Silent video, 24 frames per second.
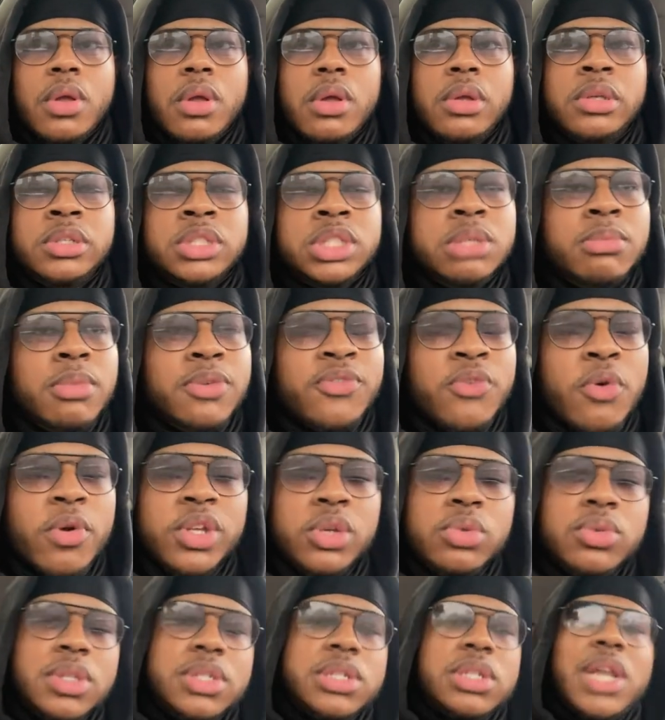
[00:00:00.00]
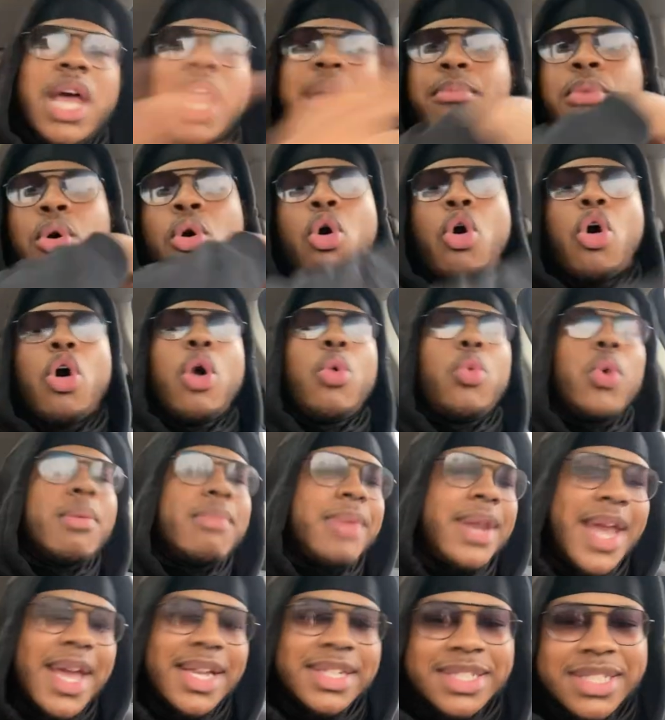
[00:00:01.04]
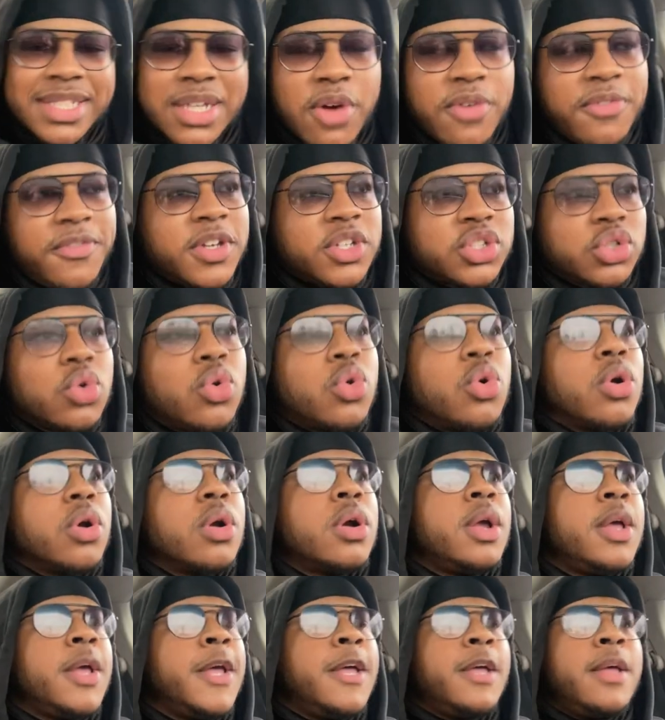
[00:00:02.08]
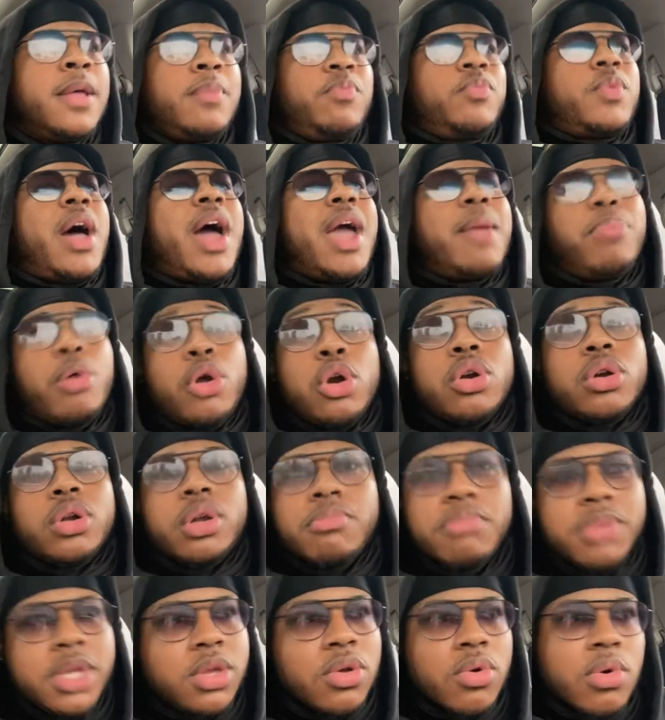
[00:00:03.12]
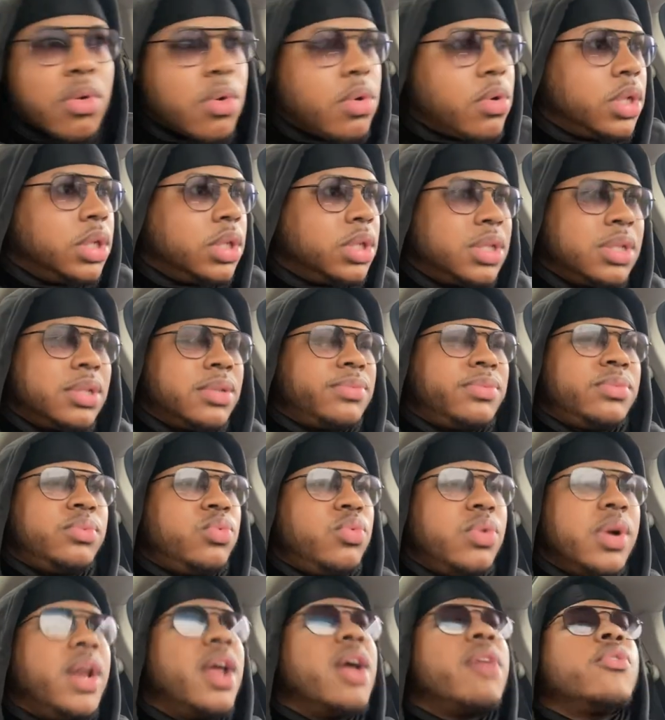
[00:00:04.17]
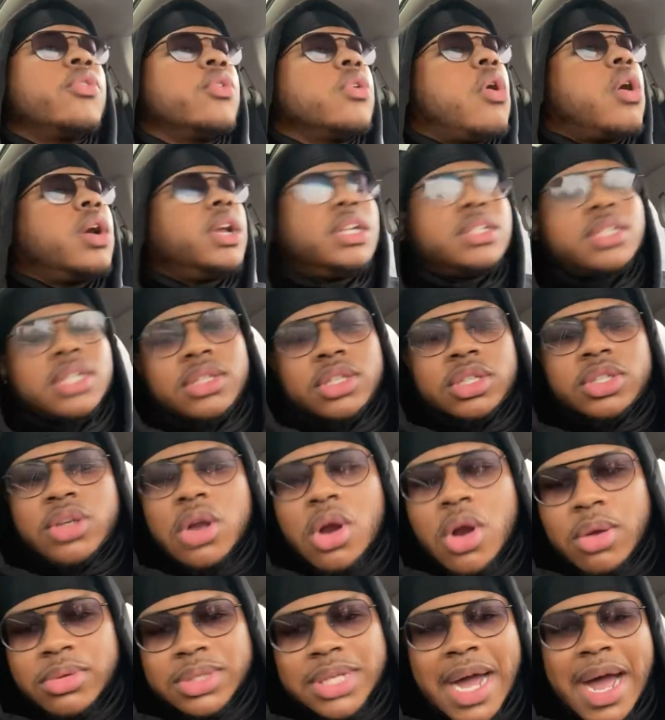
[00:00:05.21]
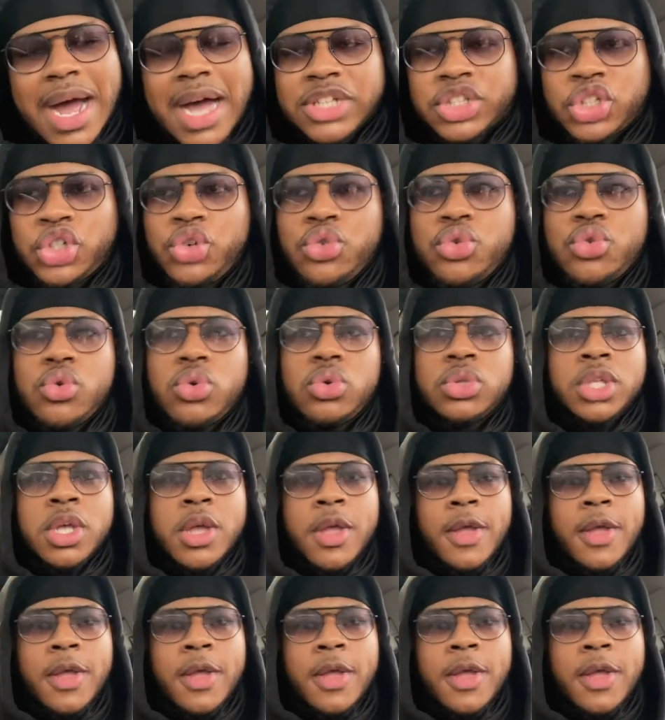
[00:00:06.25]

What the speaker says: So before you just label all women as selfish or hypergamy or whatever all these other terms guys use,